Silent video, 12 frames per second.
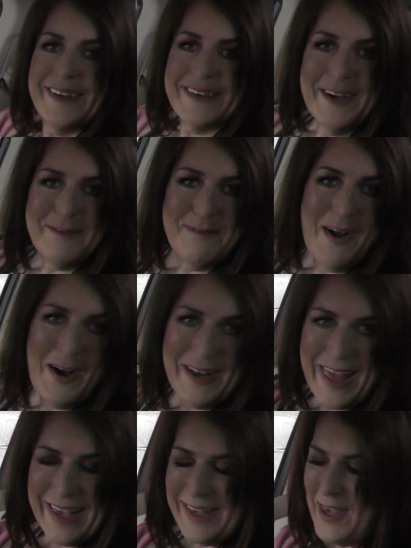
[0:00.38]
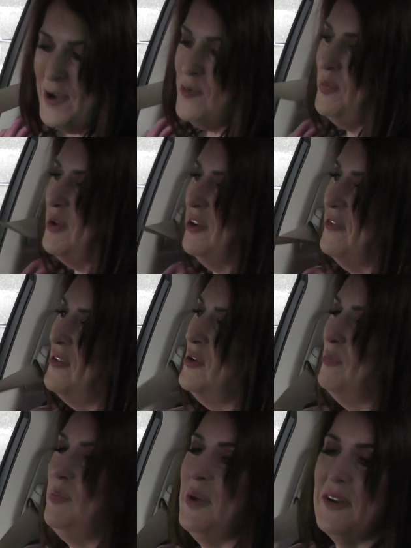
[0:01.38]
Good morning, you beautiful,
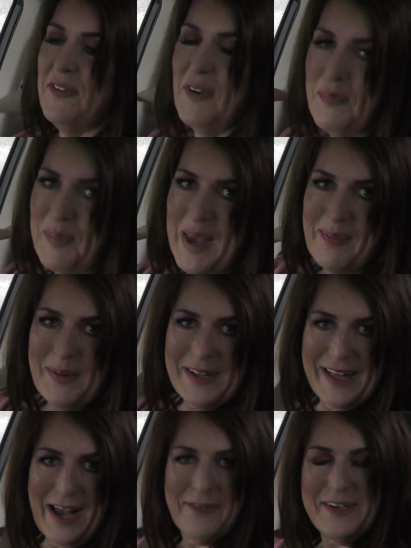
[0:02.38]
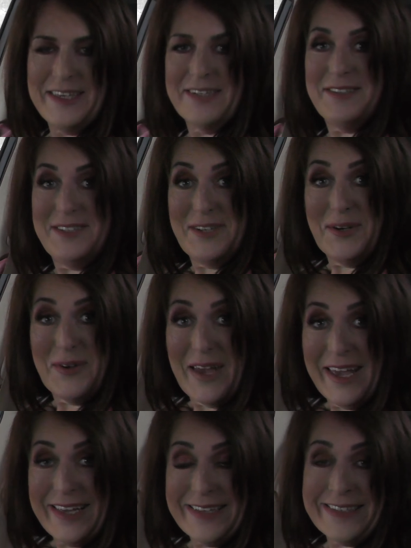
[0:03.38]
beautiful people. How are you
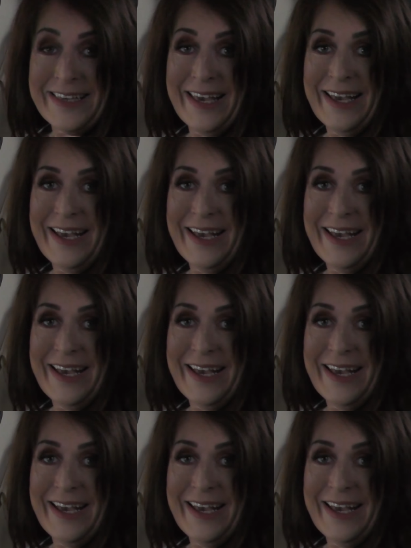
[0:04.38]
doing?